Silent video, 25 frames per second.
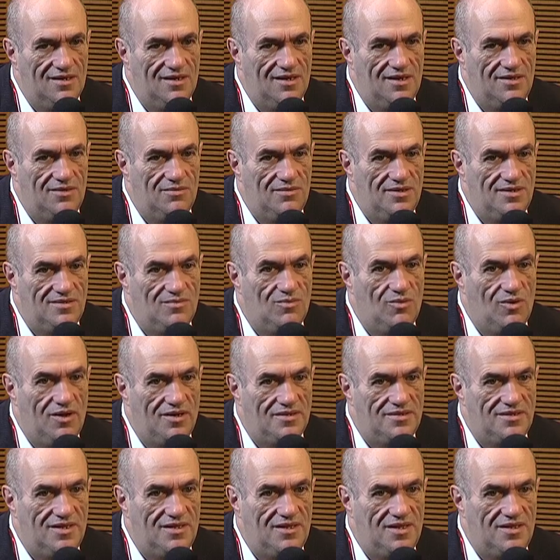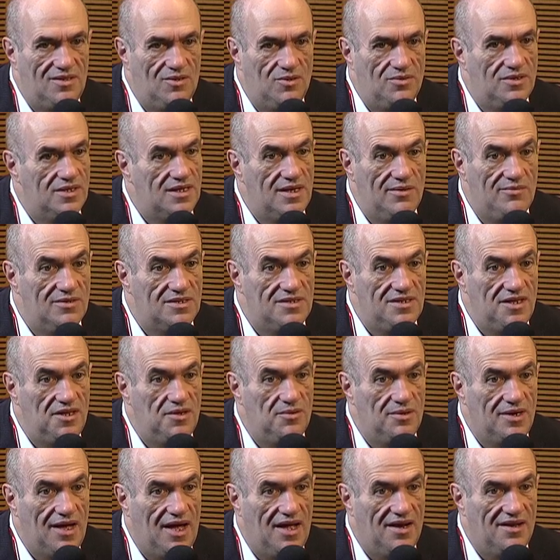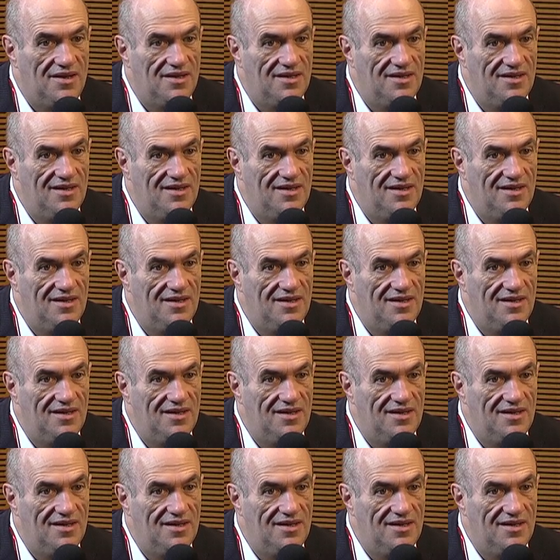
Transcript: And the reason was that they thought they'd never see you again.